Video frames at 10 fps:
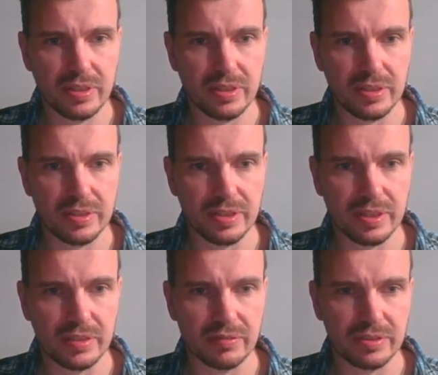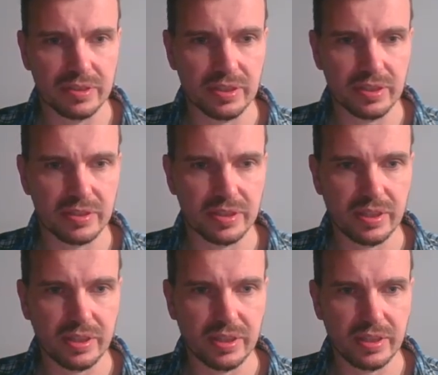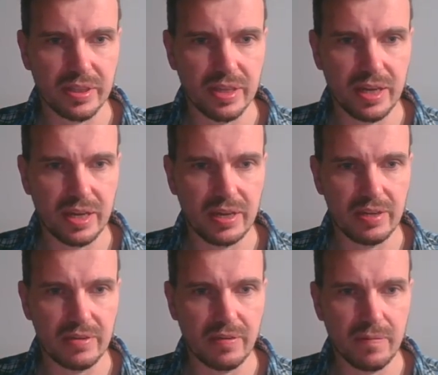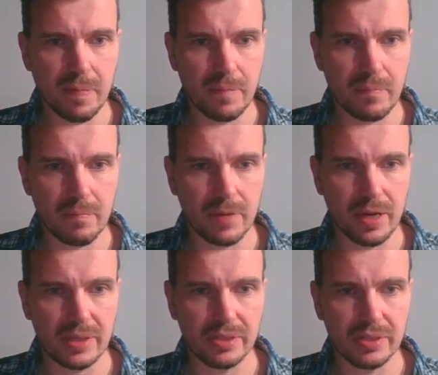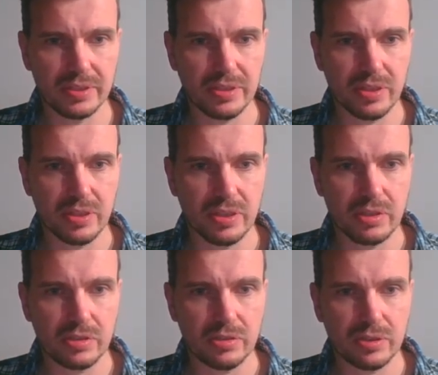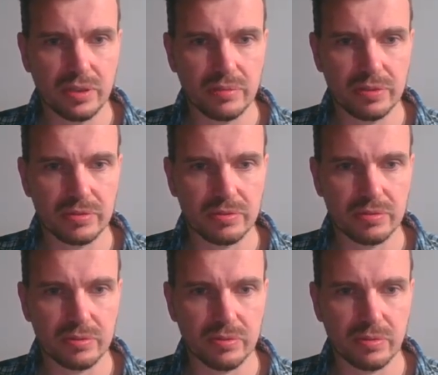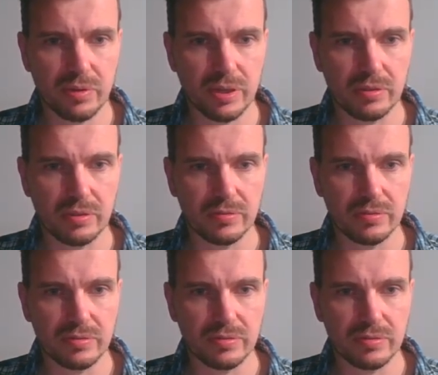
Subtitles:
is negative 6, and I get 9 minus 2 times 12